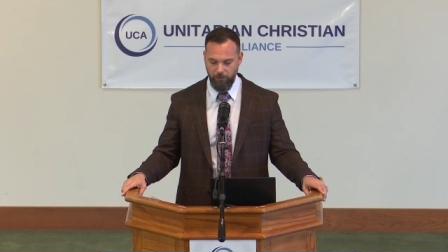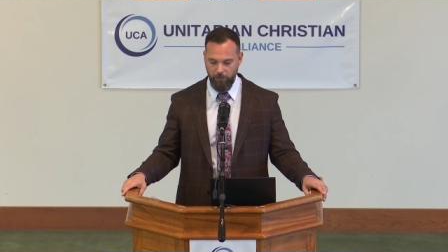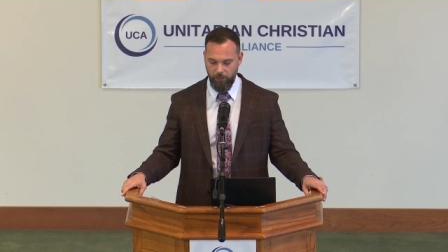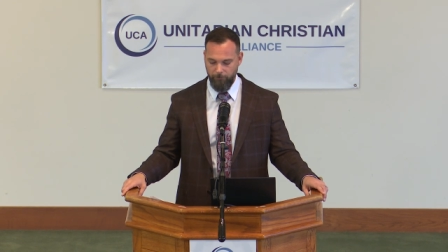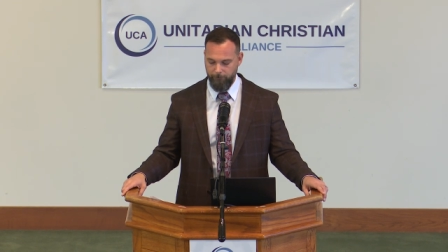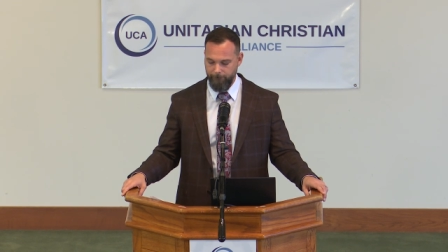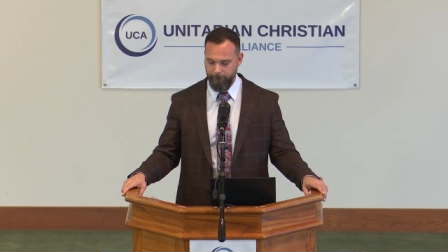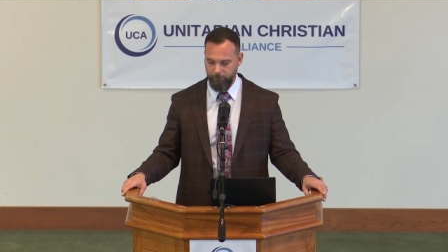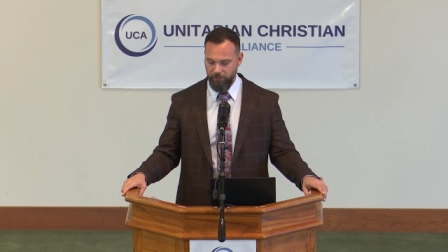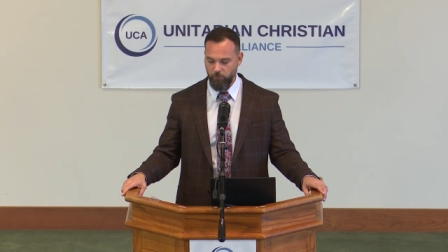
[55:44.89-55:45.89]
Um,
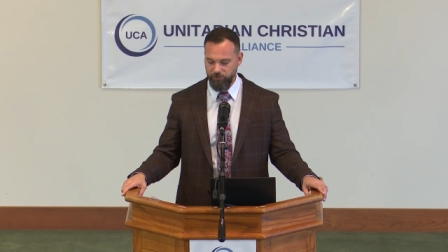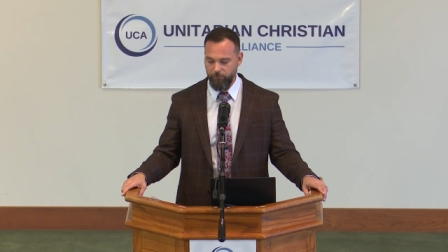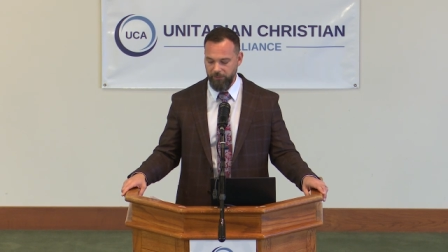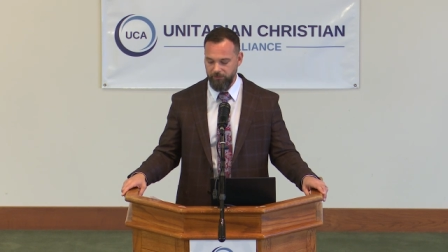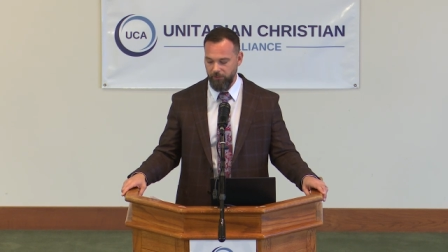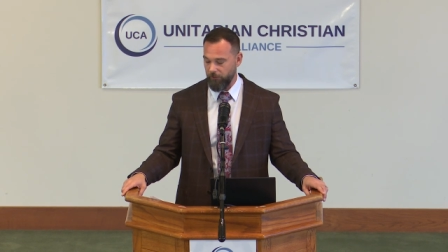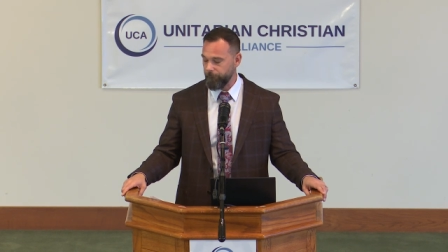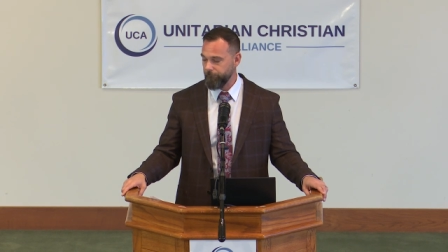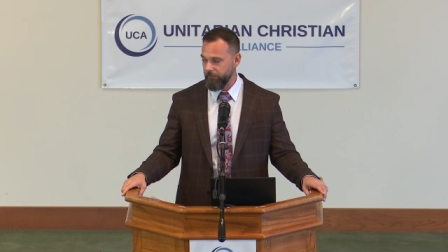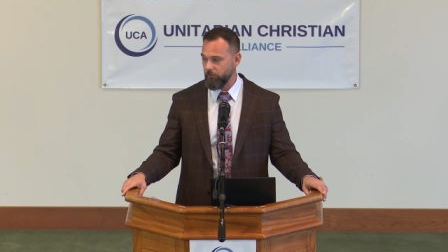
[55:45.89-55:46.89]
but it was a big deal.
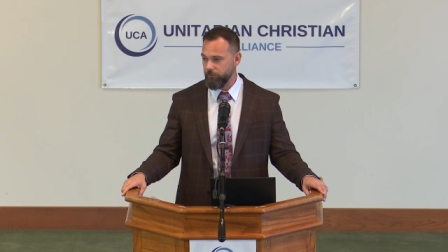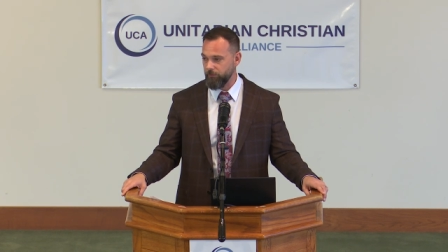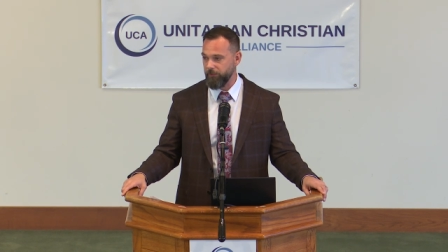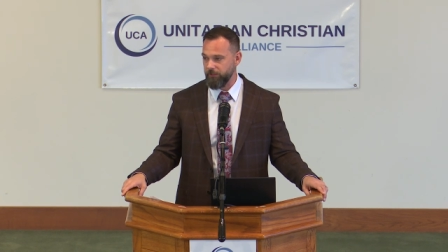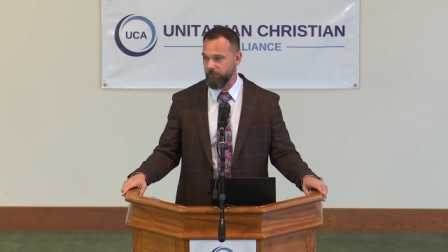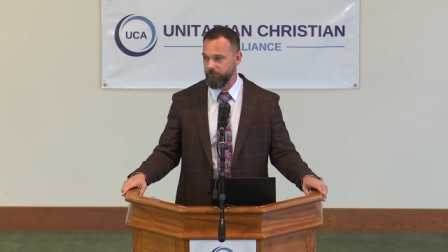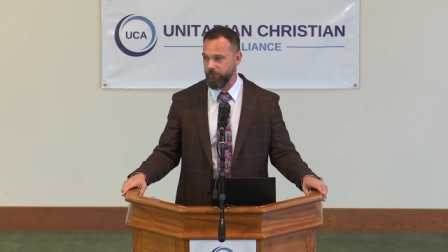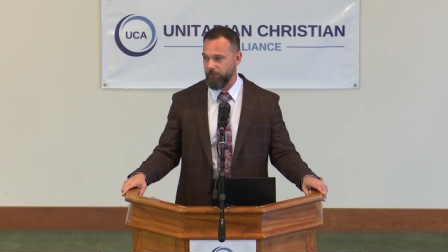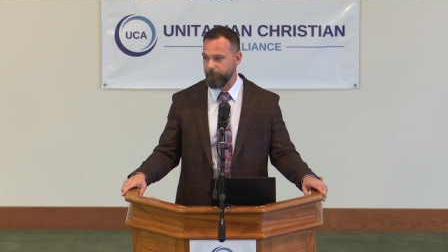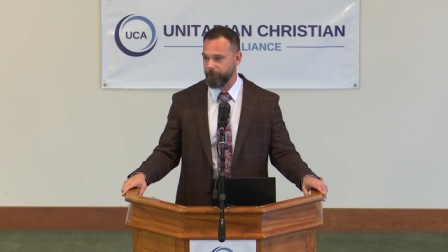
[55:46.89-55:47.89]
It was a big deal
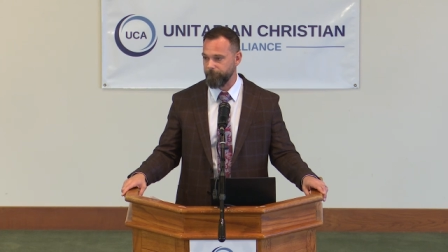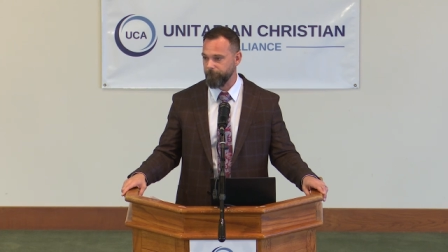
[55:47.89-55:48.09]
to them.